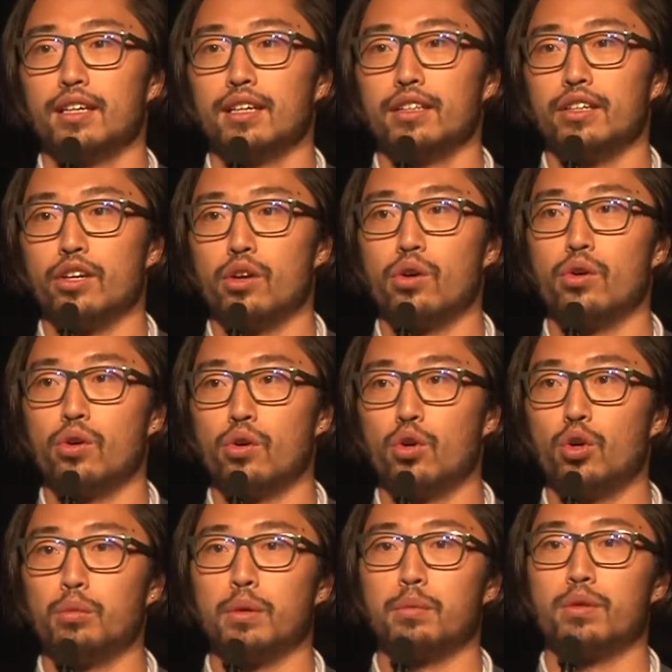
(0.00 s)
their own
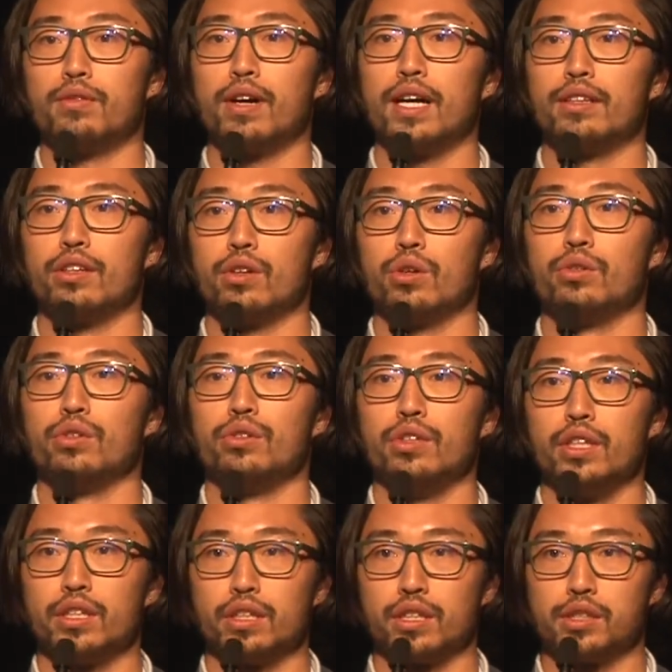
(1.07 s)
home and provide their own
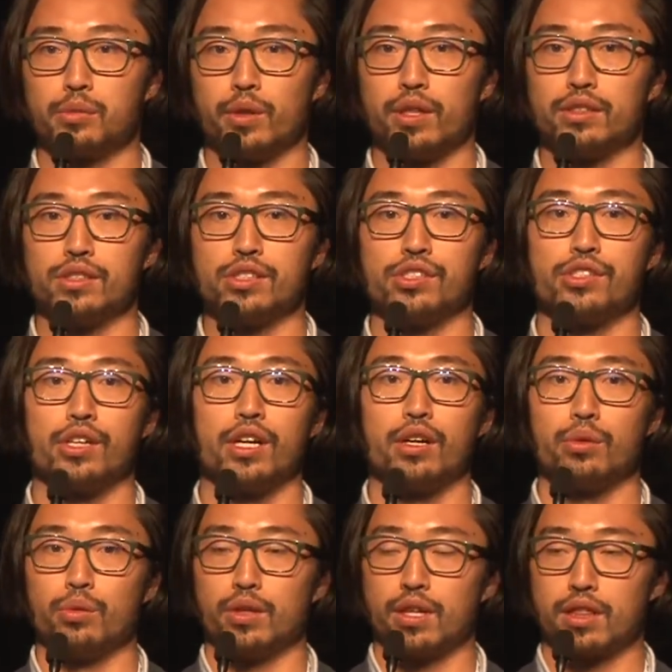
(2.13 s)
unique experience to share
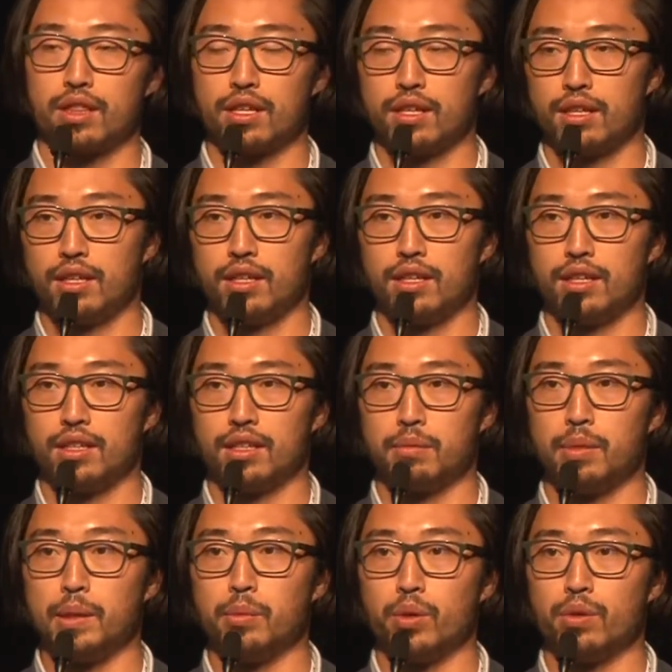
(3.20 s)
with the
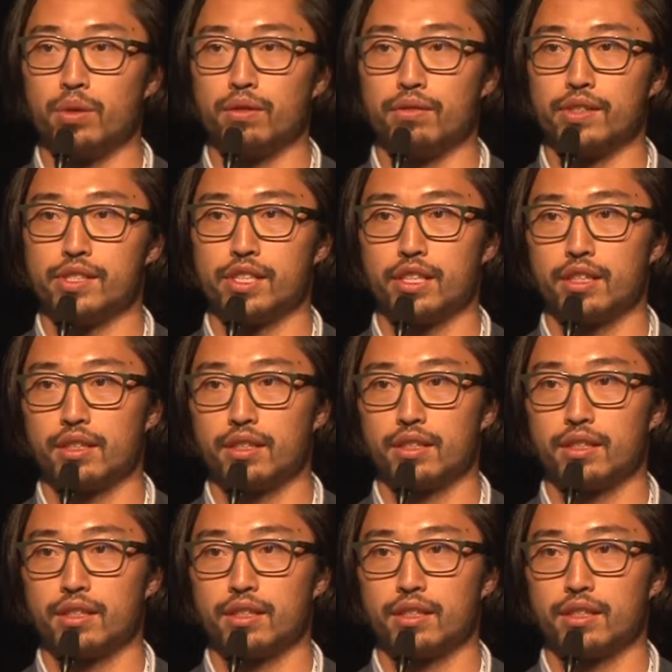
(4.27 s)
people who are visiting.